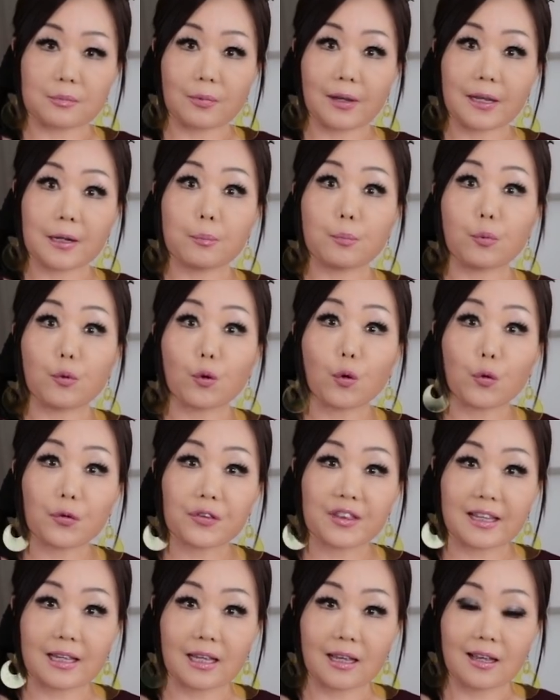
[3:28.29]
very
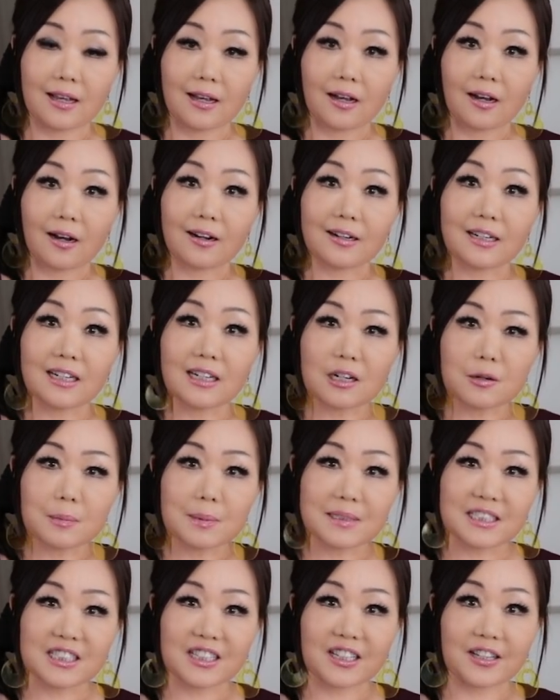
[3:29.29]
brothy, a little
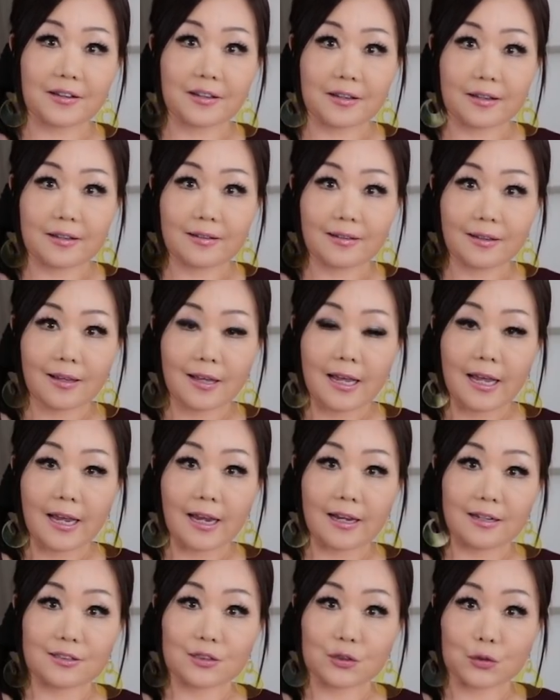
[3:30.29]
bit sticky,
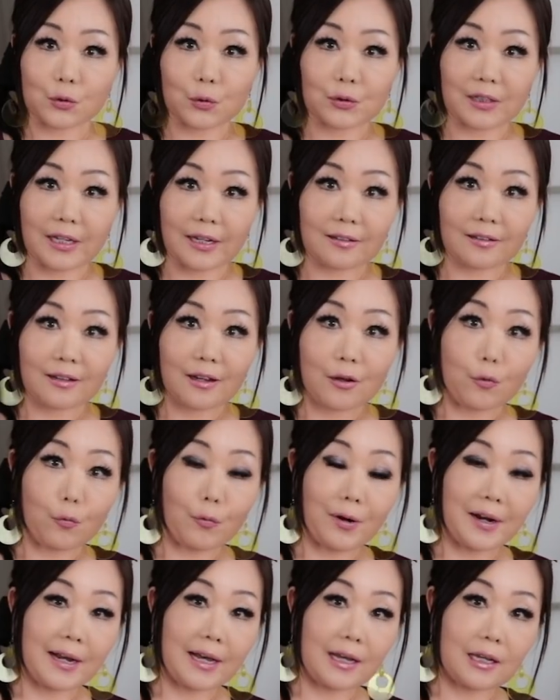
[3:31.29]
and so that
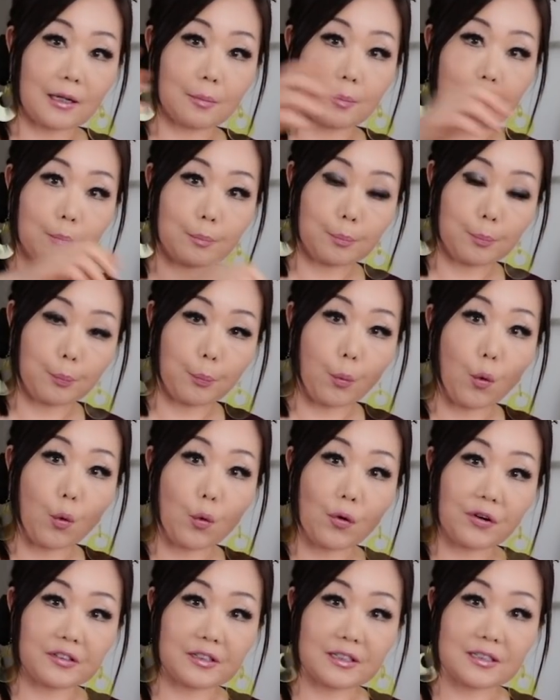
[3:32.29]
when I
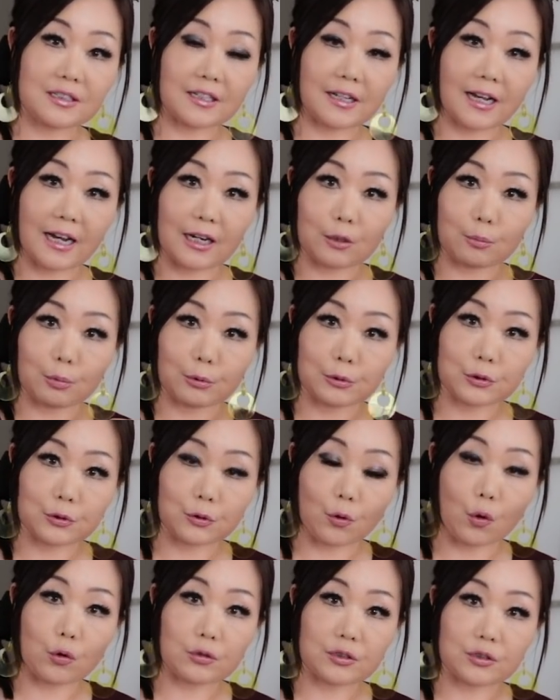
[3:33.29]
pour this kind of a
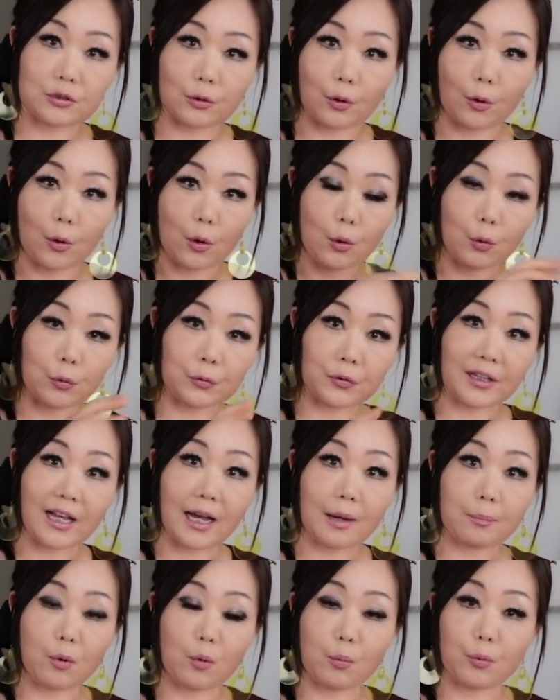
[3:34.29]
sauce on
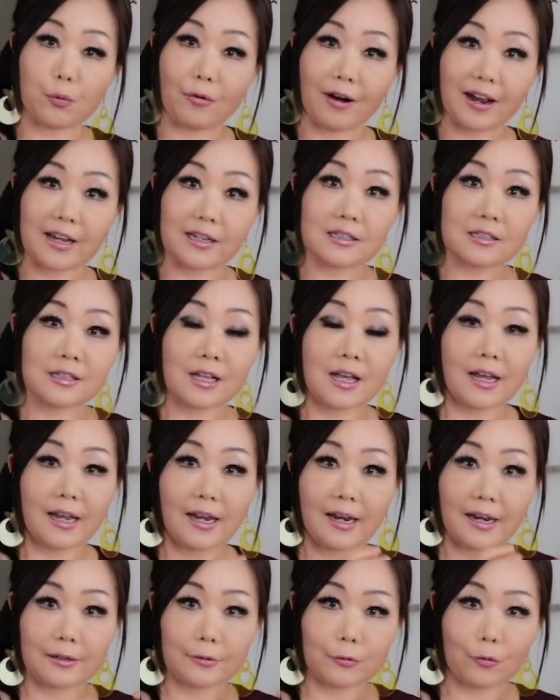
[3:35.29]
top of rice,
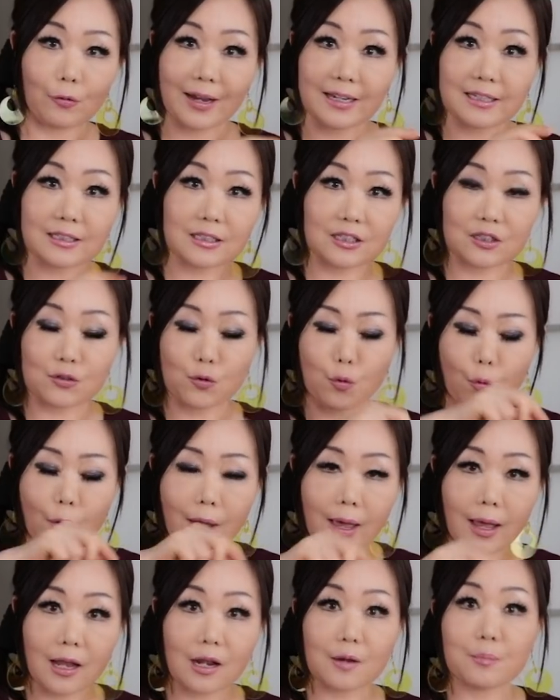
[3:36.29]
and rice is
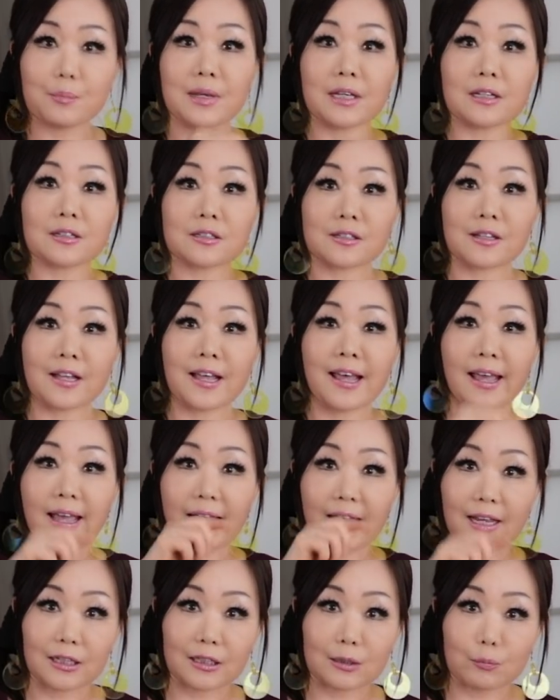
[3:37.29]
well mixed
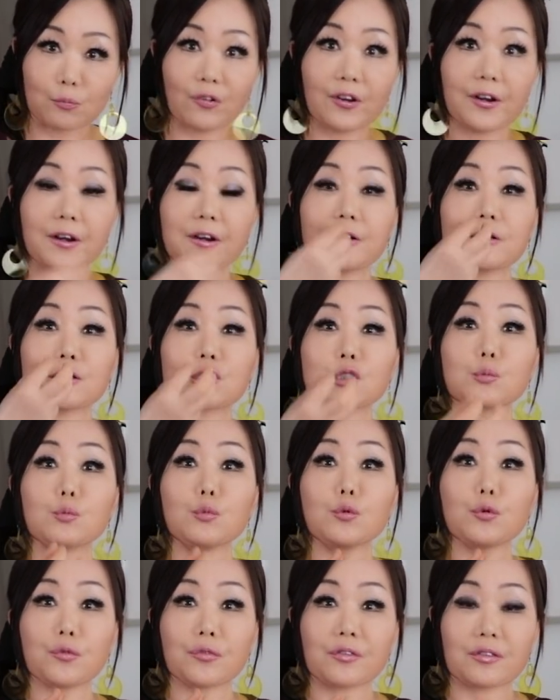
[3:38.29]
and very
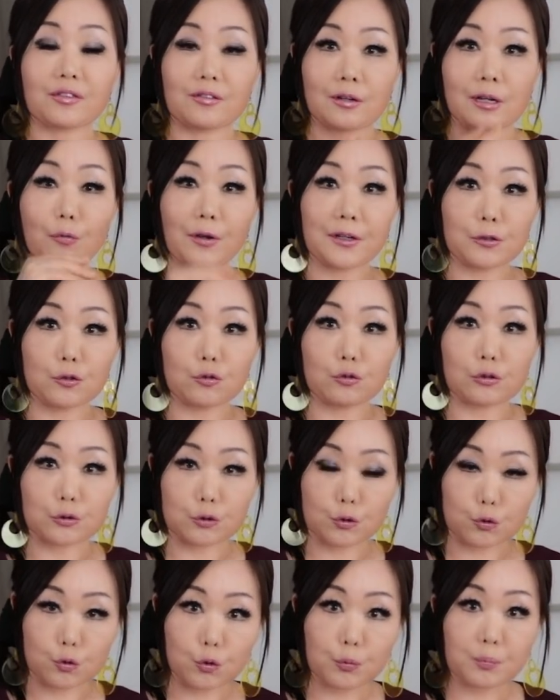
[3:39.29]
smooth. When you
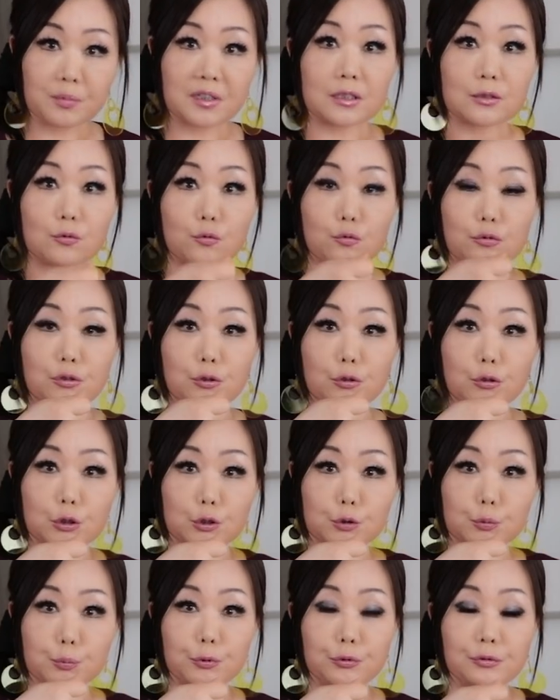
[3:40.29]
scoop this with your
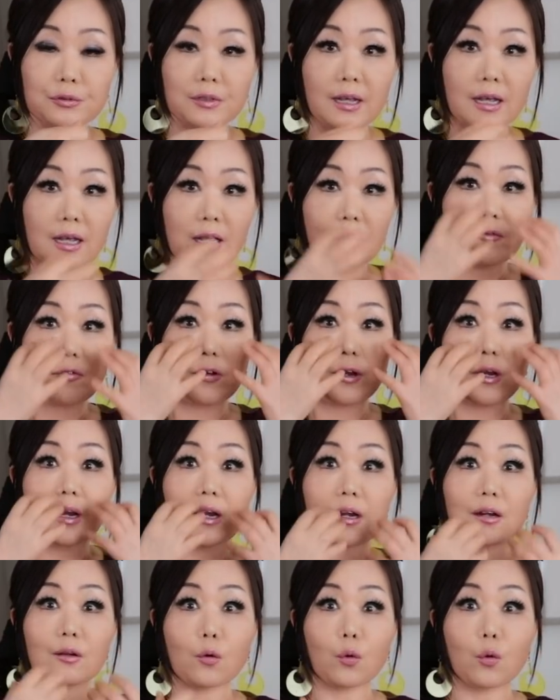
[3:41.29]
spoon,
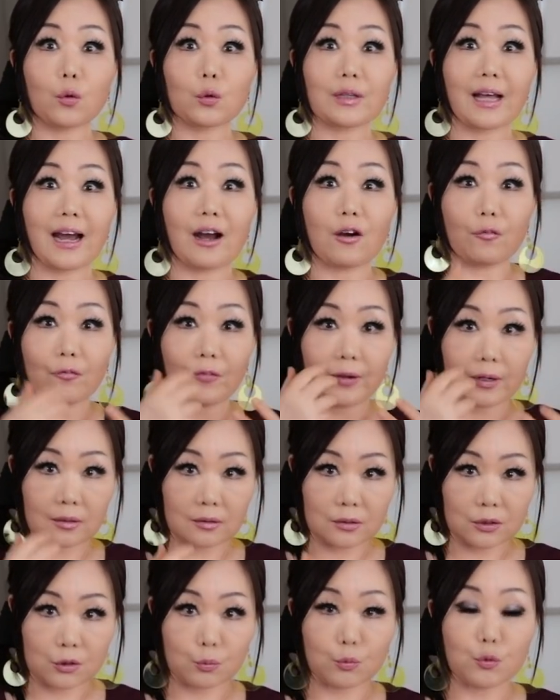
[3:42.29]
go down very
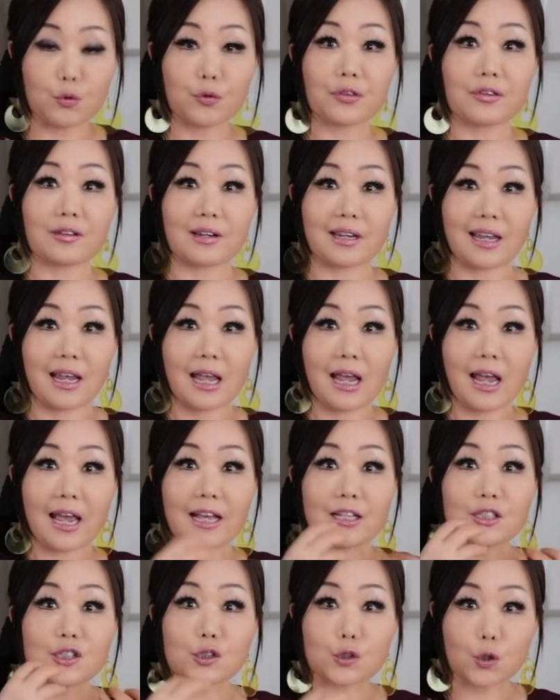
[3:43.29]
smoothly
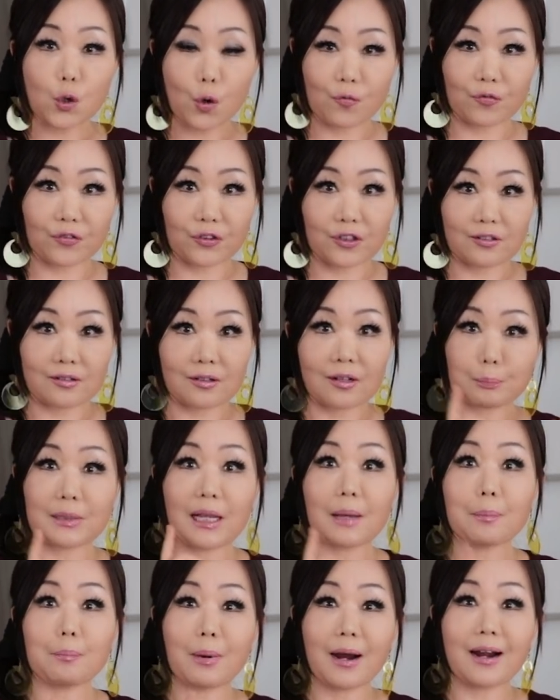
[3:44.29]
and soft.
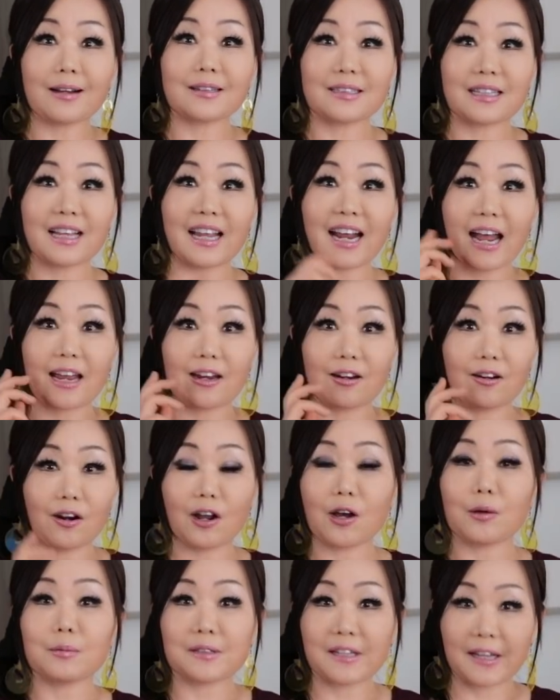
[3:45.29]
That part that I
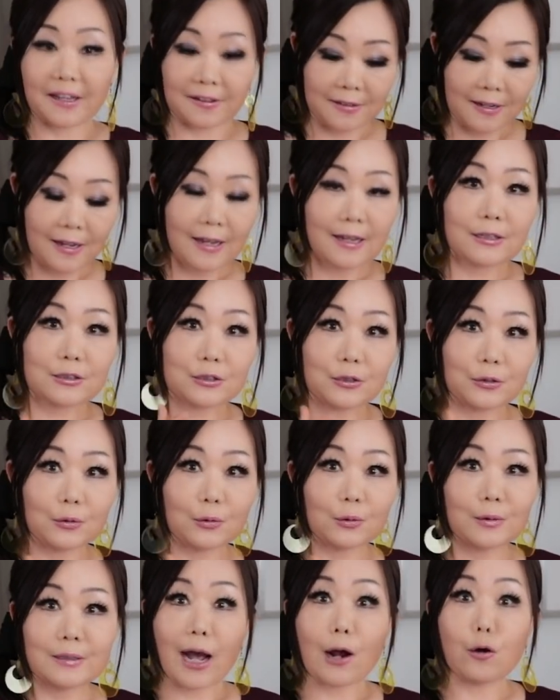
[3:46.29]
love that.
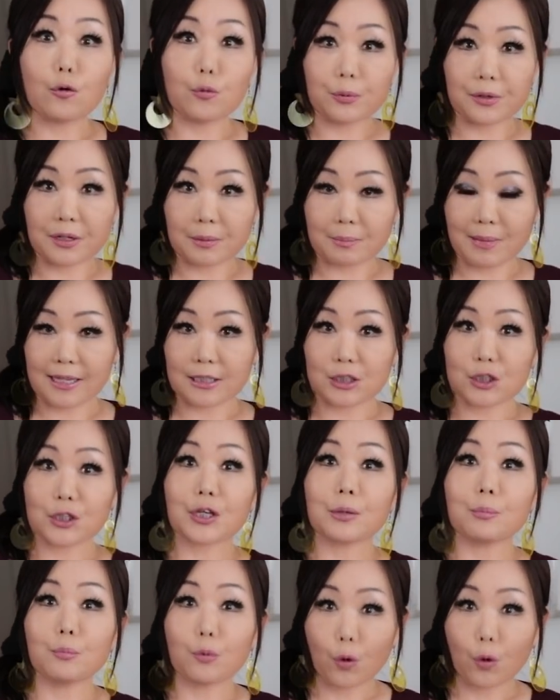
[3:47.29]
So I will bring my chicken